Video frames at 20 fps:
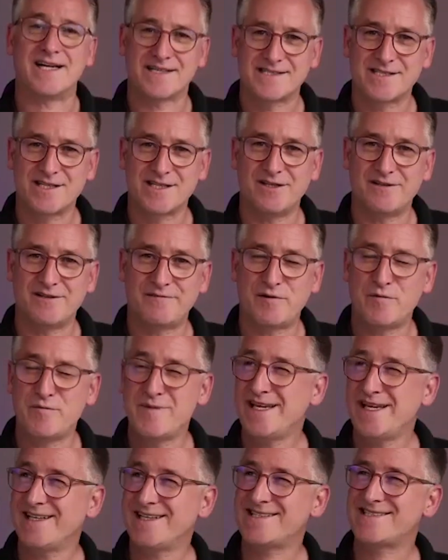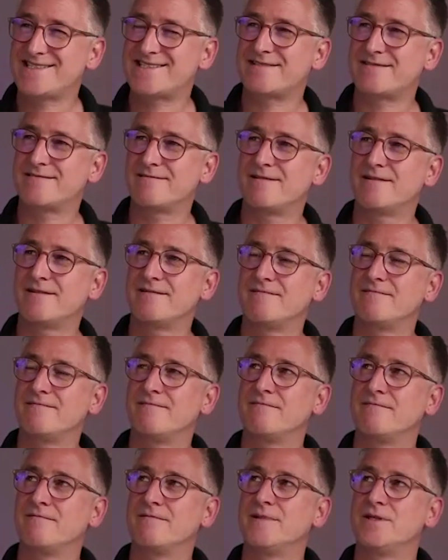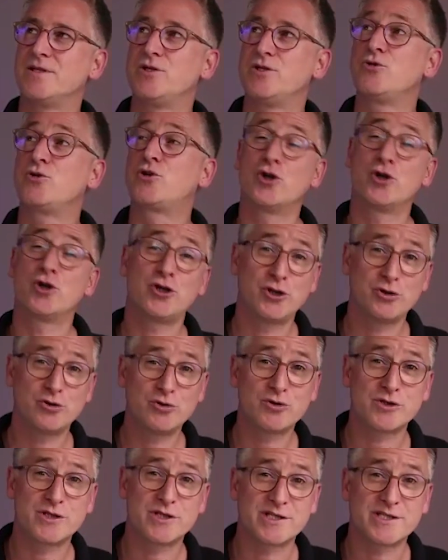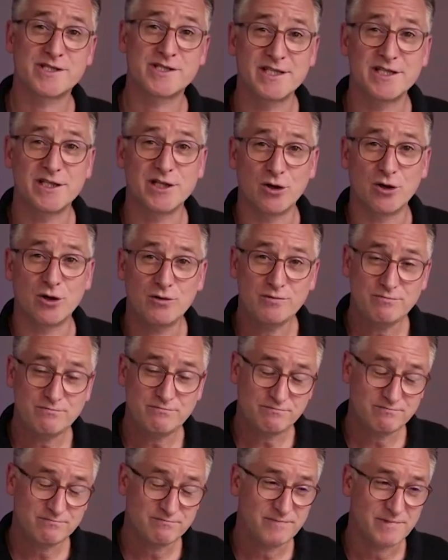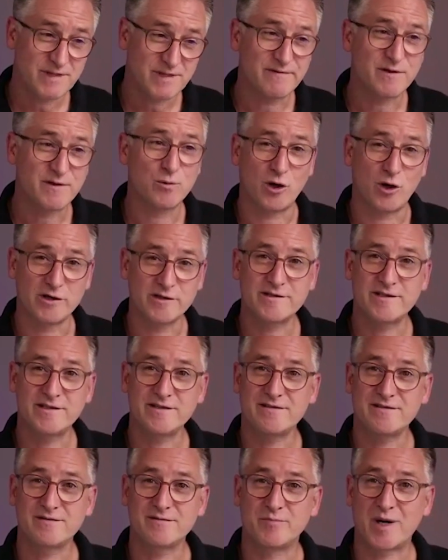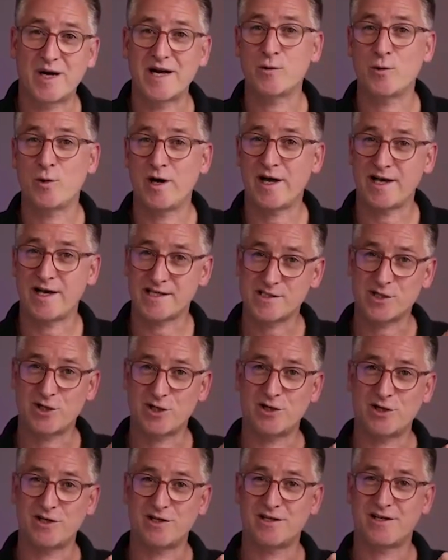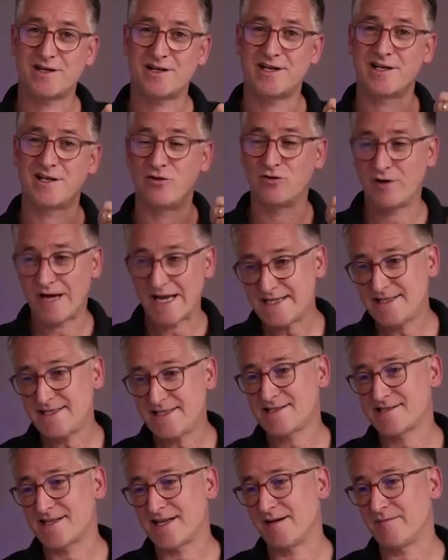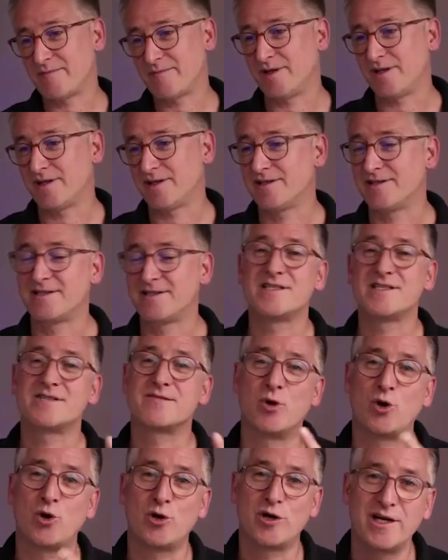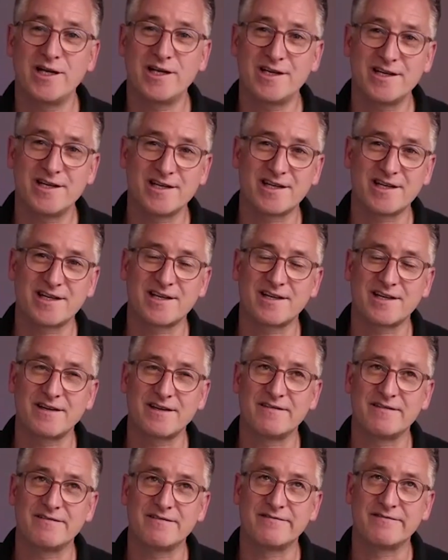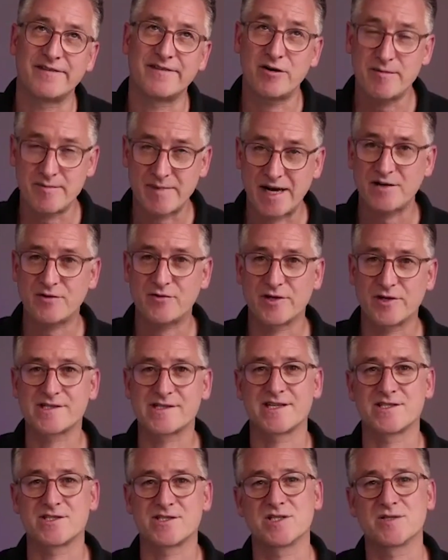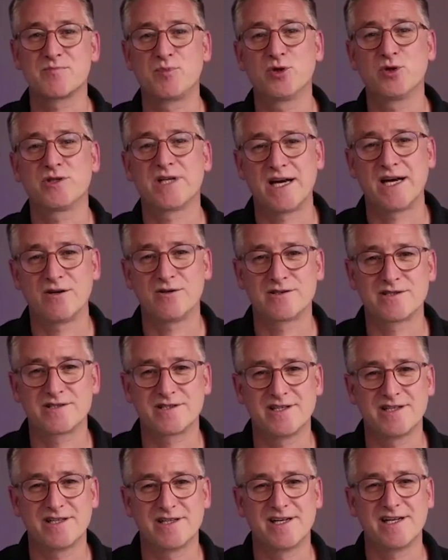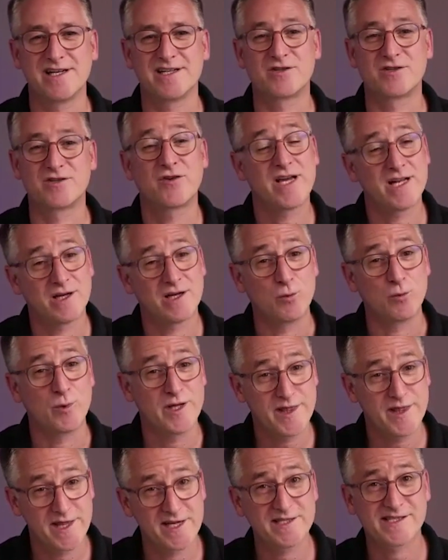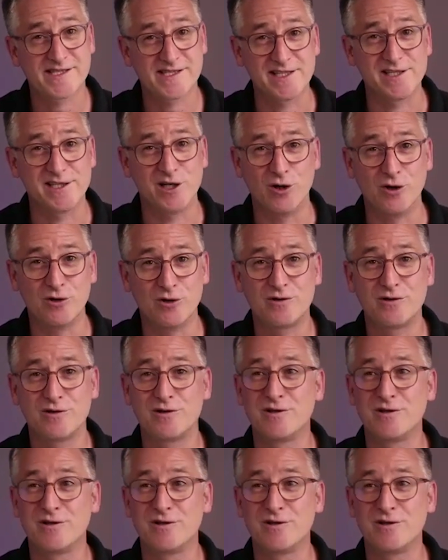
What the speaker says: so for me, you could use the CEO if you wanted. By the way, I saw a great example this morning. Verimatrix has just put out a trailer with their CEO.